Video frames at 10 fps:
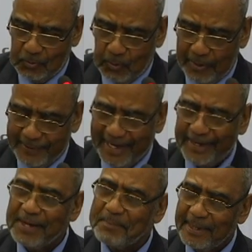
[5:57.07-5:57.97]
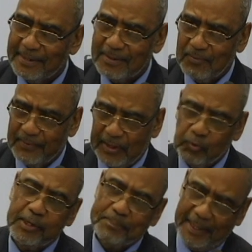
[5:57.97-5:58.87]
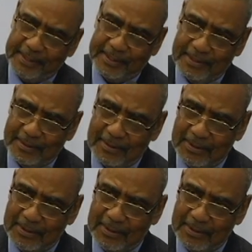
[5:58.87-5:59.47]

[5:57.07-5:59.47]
to have an agreement with the ruling party